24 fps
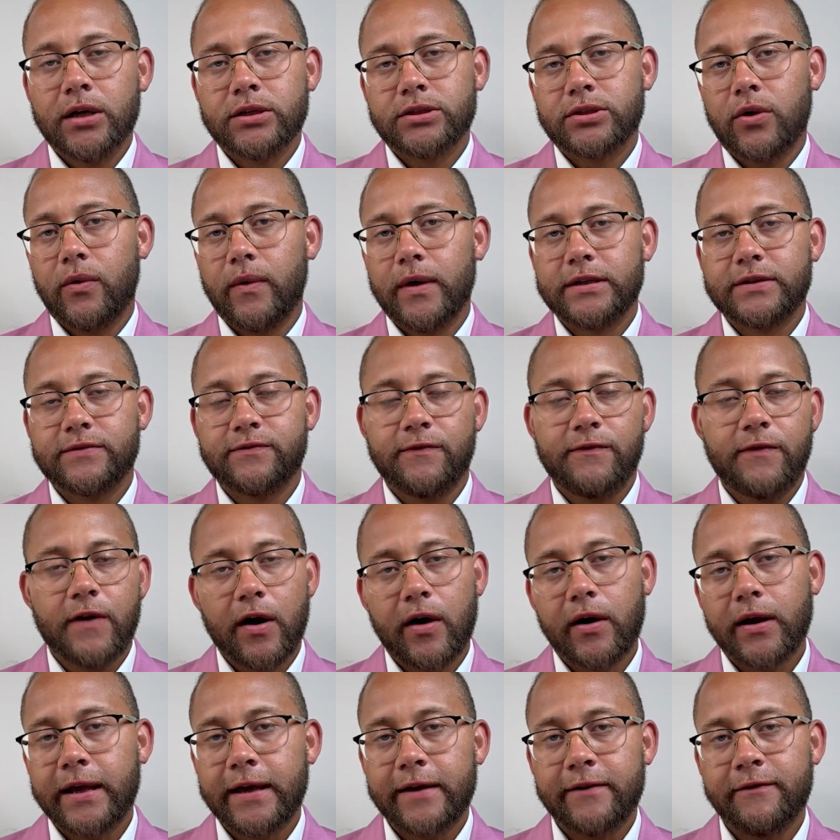So it's
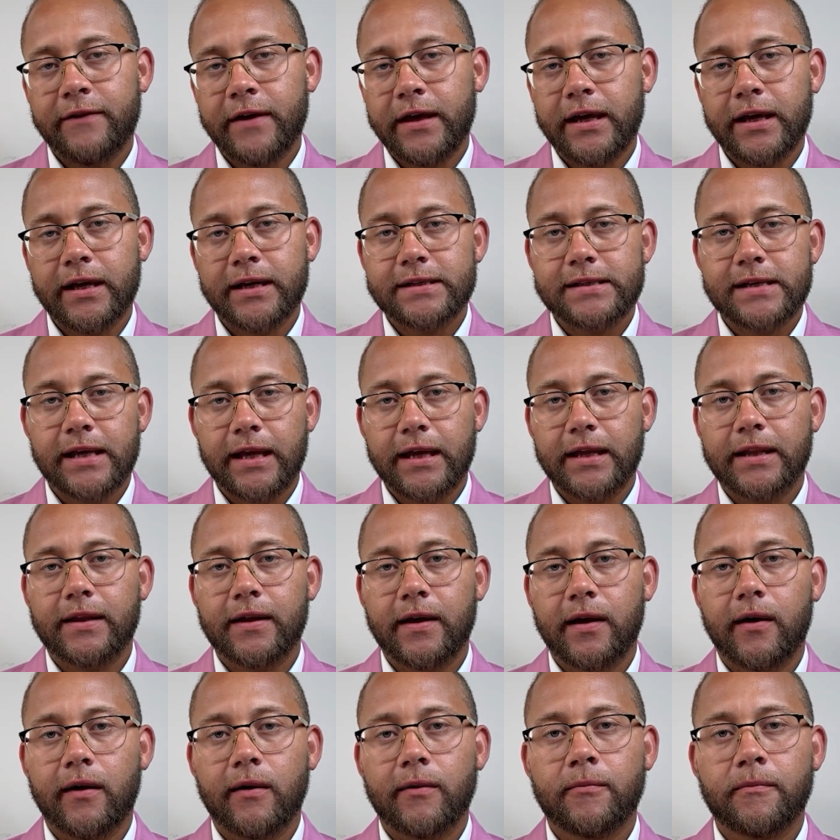very convenient to get
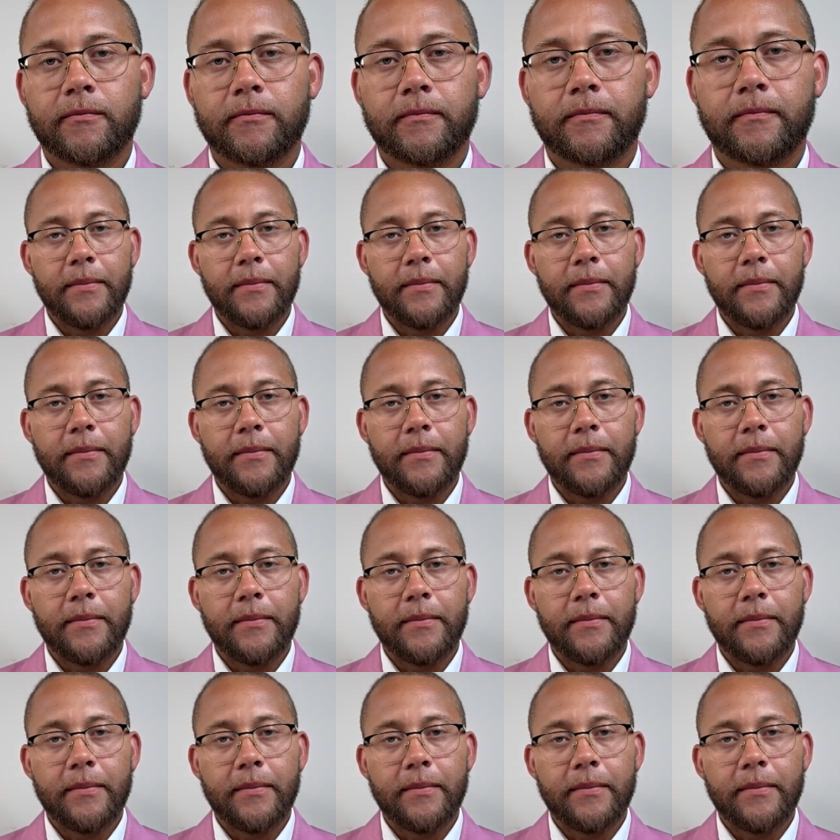there.